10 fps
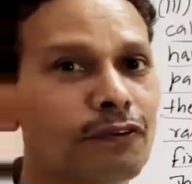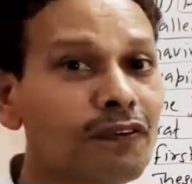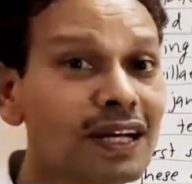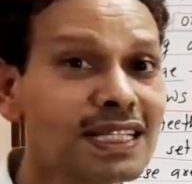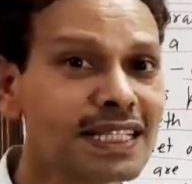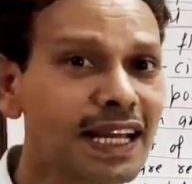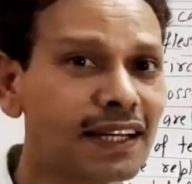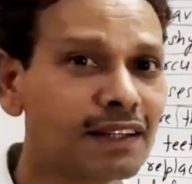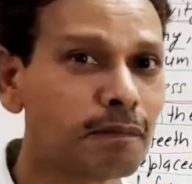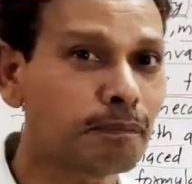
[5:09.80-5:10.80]
First
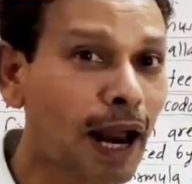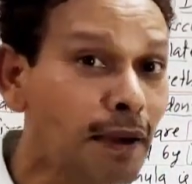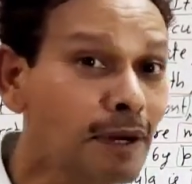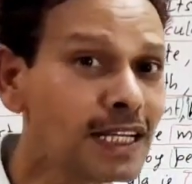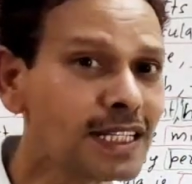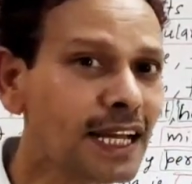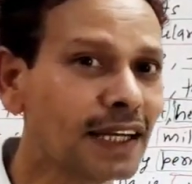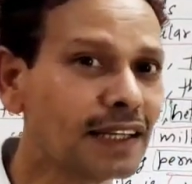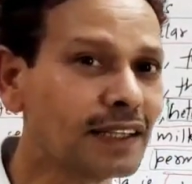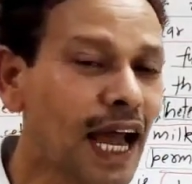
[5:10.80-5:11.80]
set, primary
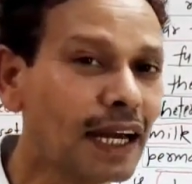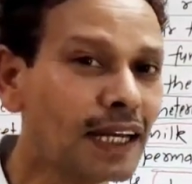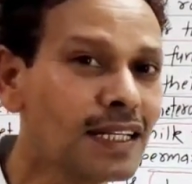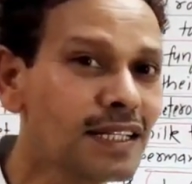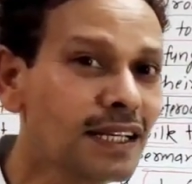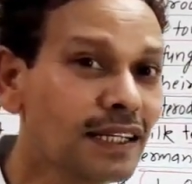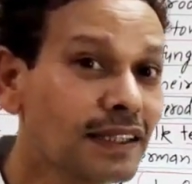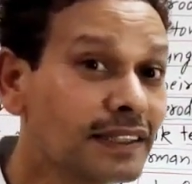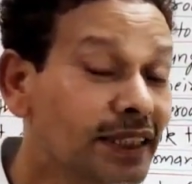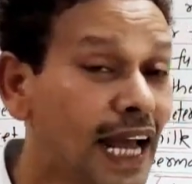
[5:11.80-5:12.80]
set, that is
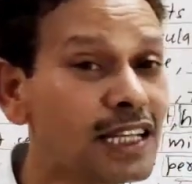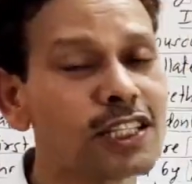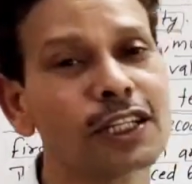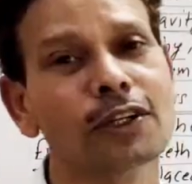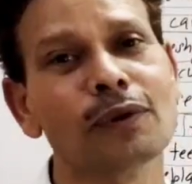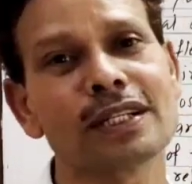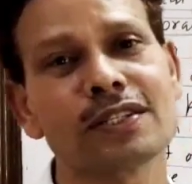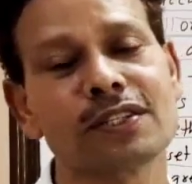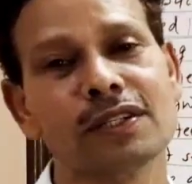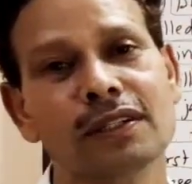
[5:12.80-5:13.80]

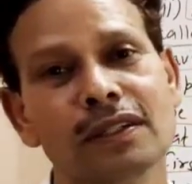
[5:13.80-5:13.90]
deciduous